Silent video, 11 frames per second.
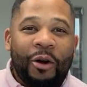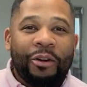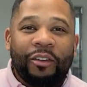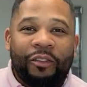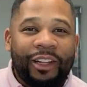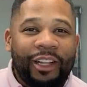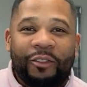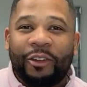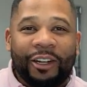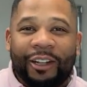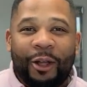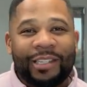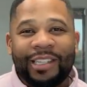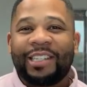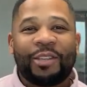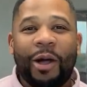going to Philly for the
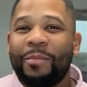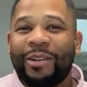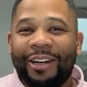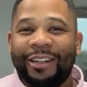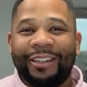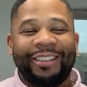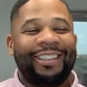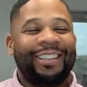closing, so I'm good.